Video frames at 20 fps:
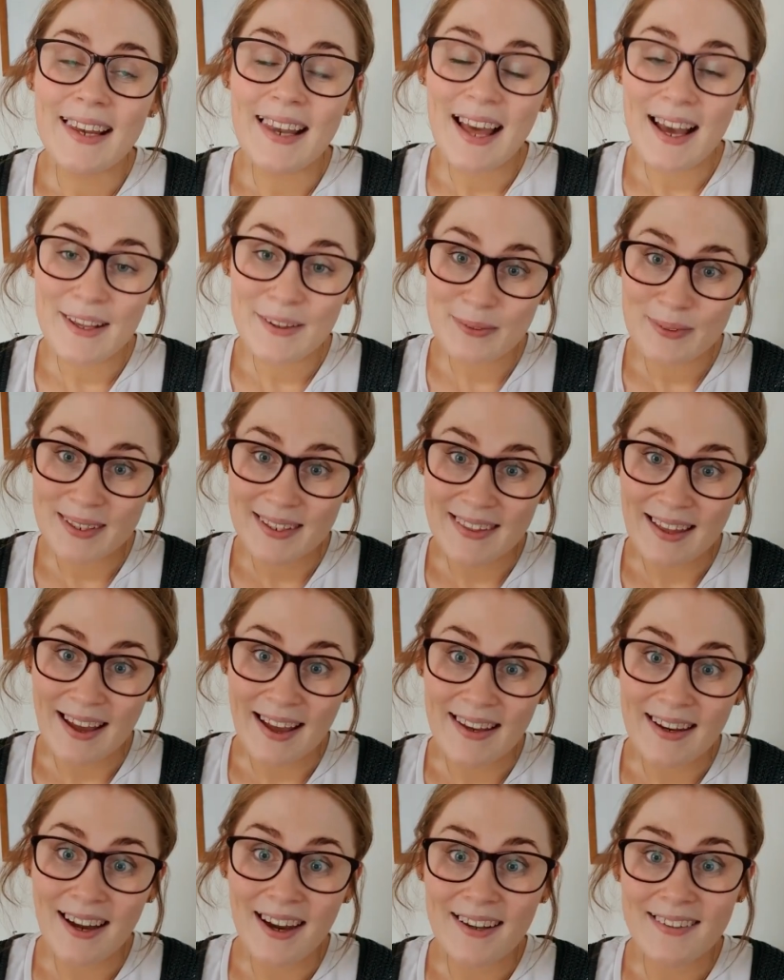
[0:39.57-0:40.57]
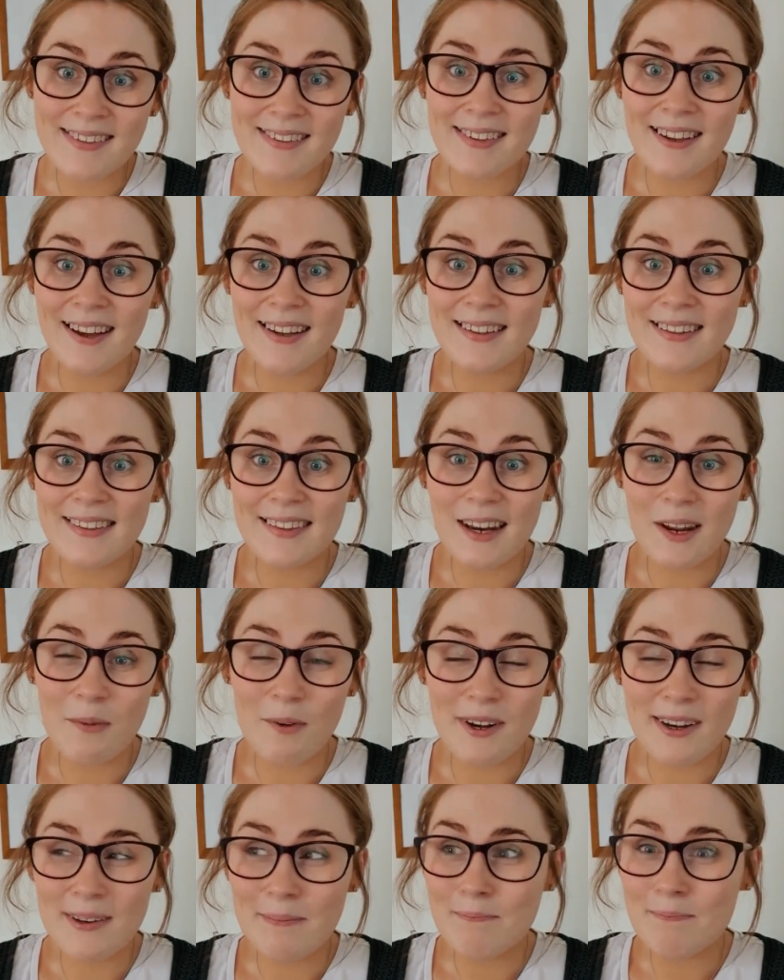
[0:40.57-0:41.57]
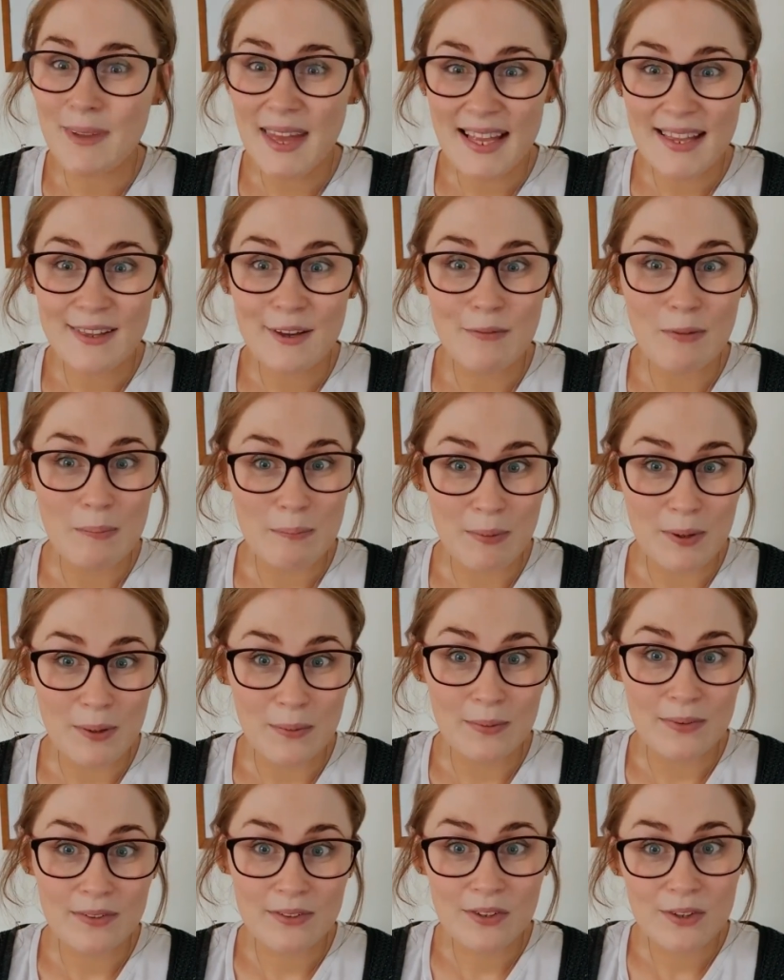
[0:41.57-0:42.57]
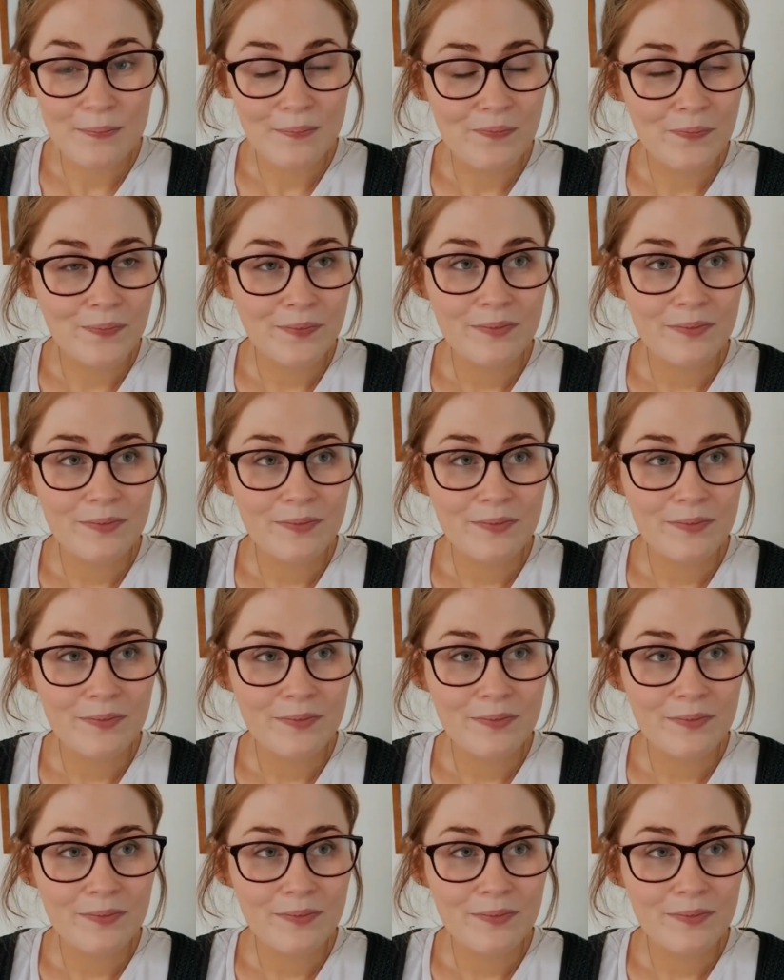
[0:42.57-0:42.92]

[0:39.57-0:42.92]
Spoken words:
Last week then I decided that I wanted a bit of a boost.